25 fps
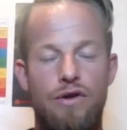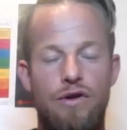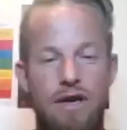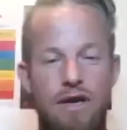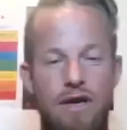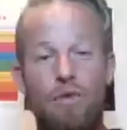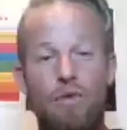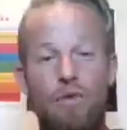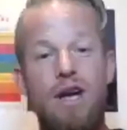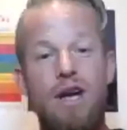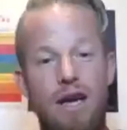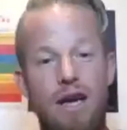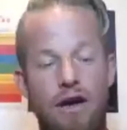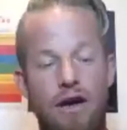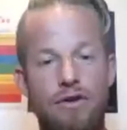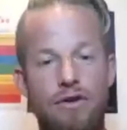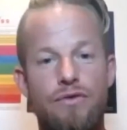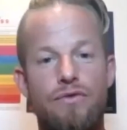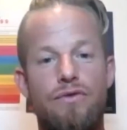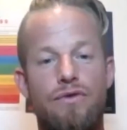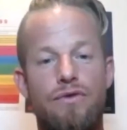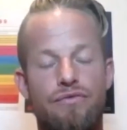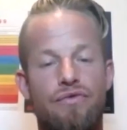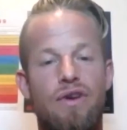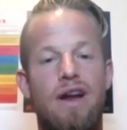and what can I do
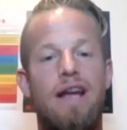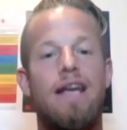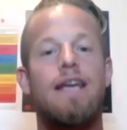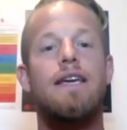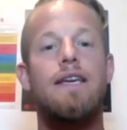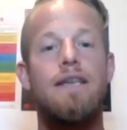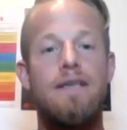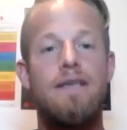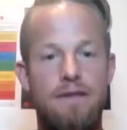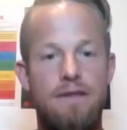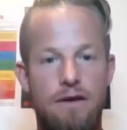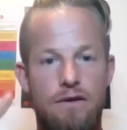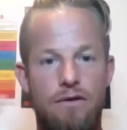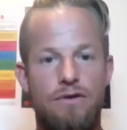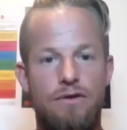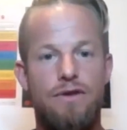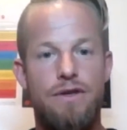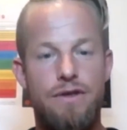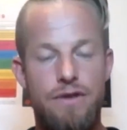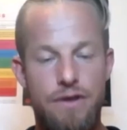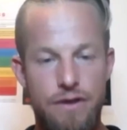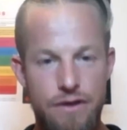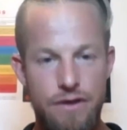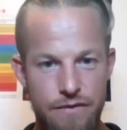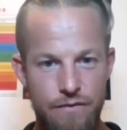to raise the
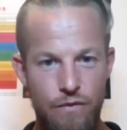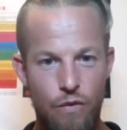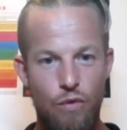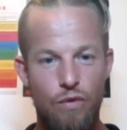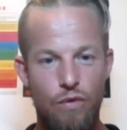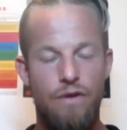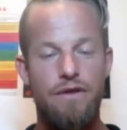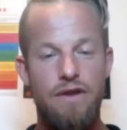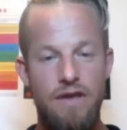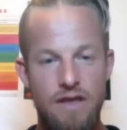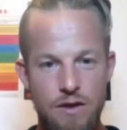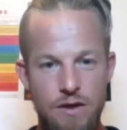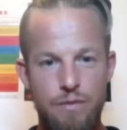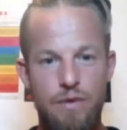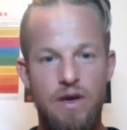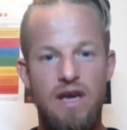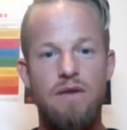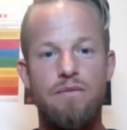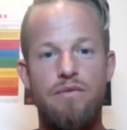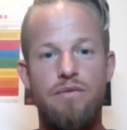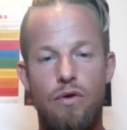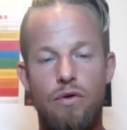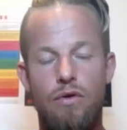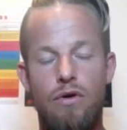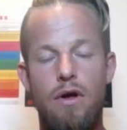consciousness of all of these
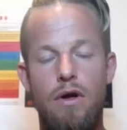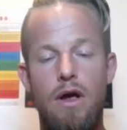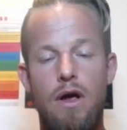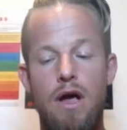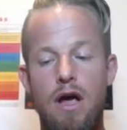people?